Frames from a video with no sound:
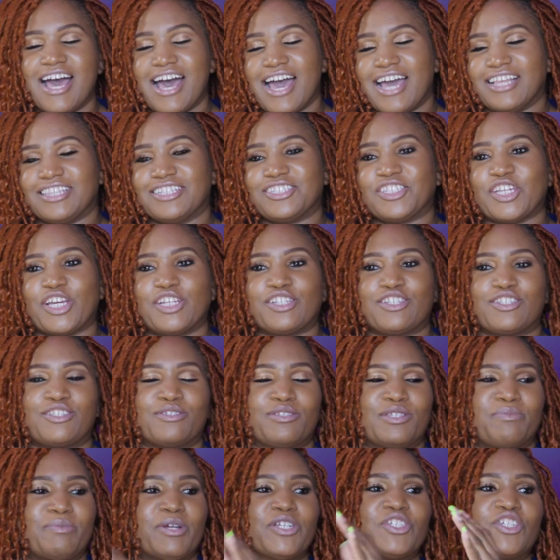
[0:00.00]
I had to change it
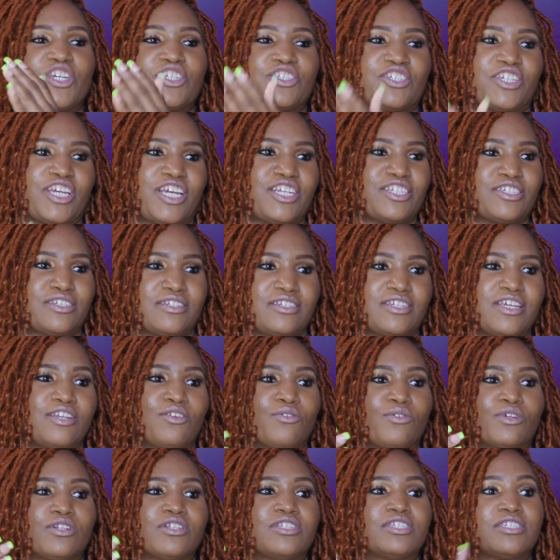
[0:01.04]
to special education
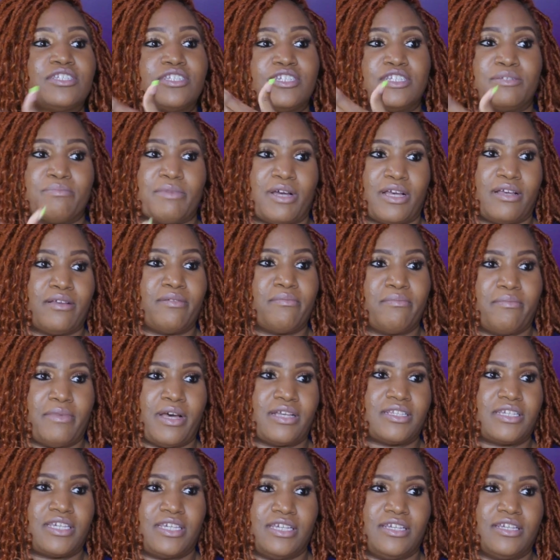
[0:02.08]
in order to teach my
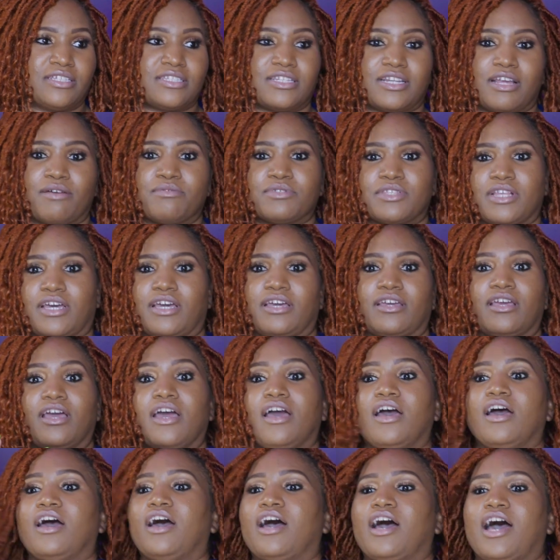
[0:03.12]
kids. And I was like,
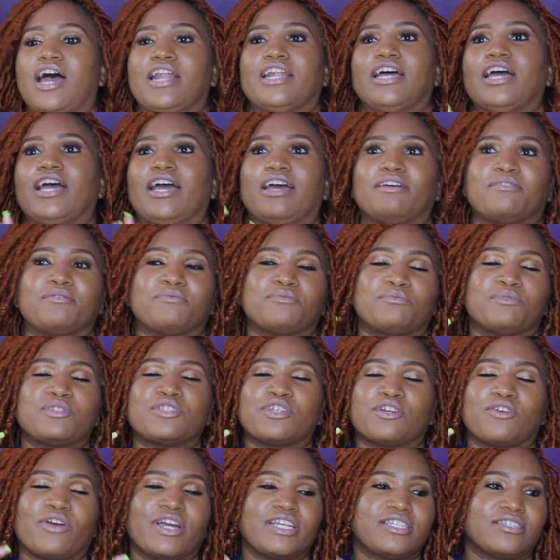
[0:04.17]
and I,
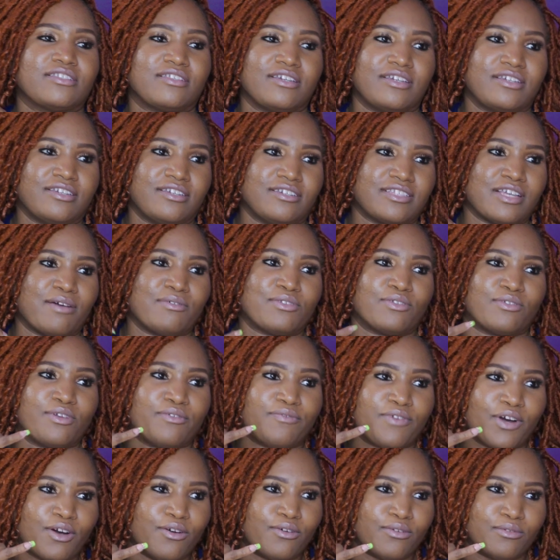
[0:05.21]
what the crazy thing is, I was on
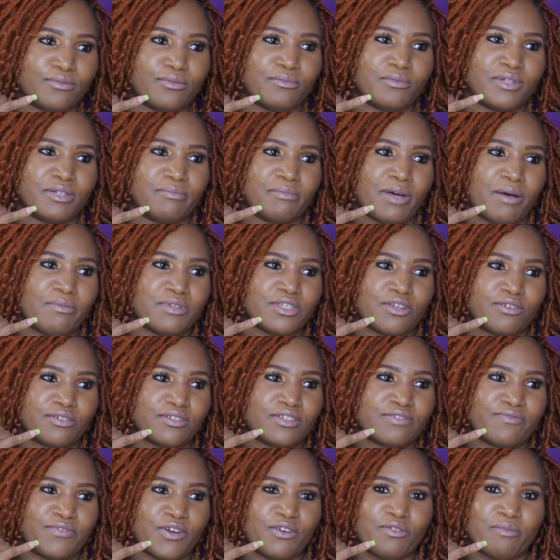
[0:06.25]
the phone when I was on
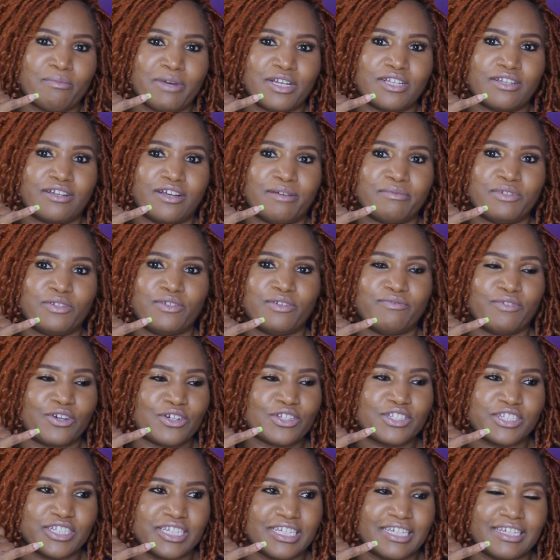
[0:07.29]
this phone with my
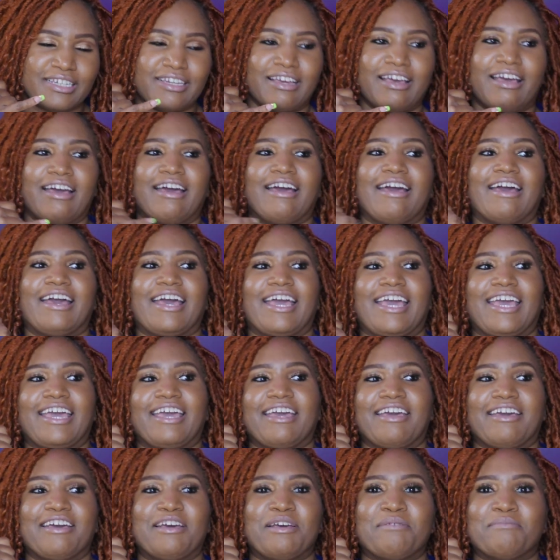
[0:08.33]
university,
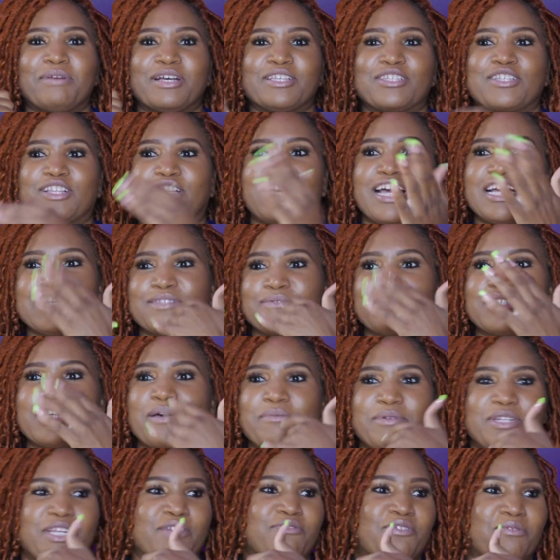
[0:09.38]
and my class was
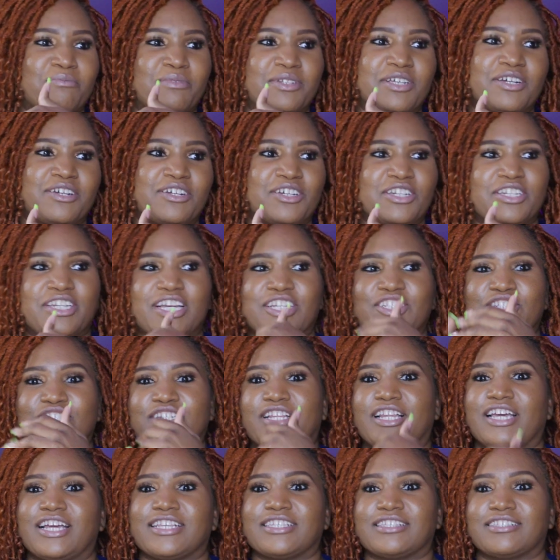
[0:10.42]
coming in from their
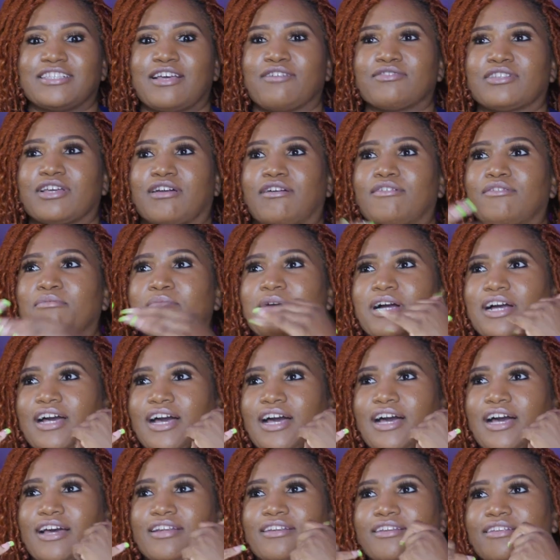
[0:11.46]
connection classes. I was like, oh my
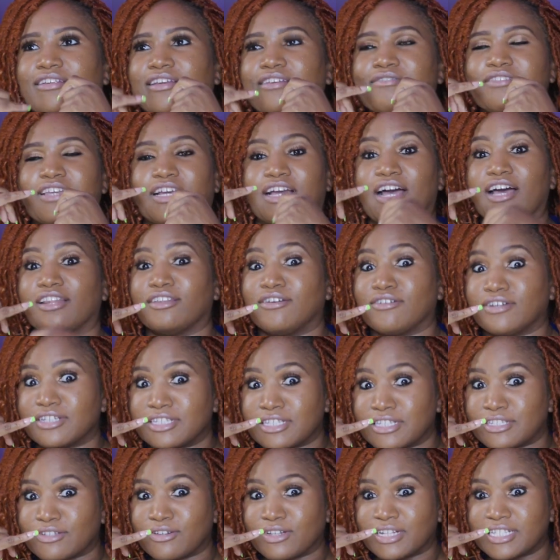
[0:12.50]
God. I was like, how long
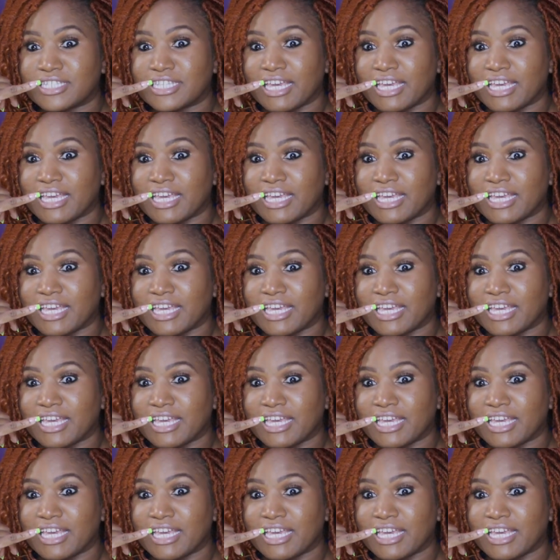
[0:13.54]
is this going to